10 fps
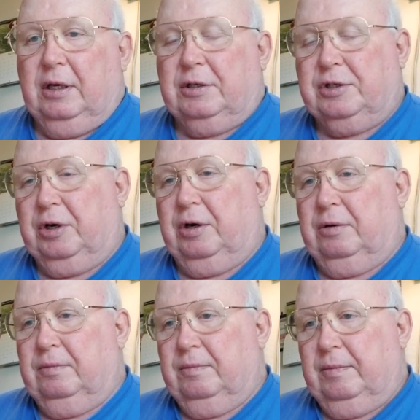
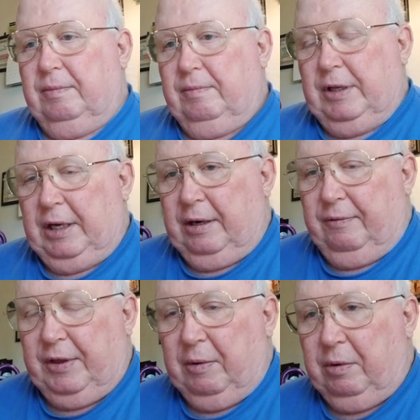So,
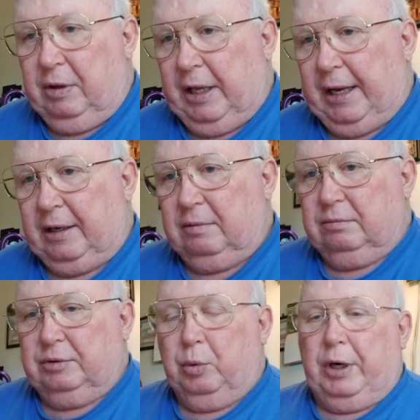if they were like
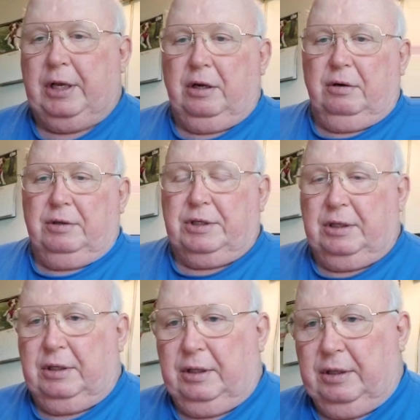20 years
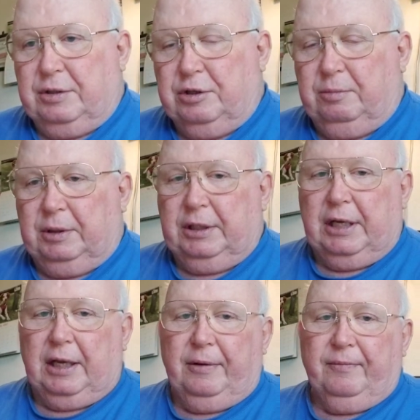into the
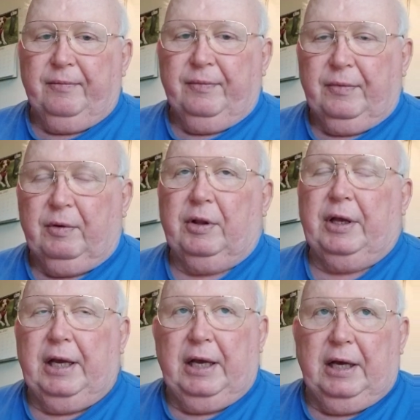Jubilee, well,
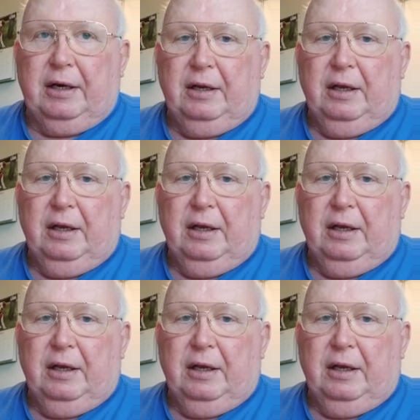they had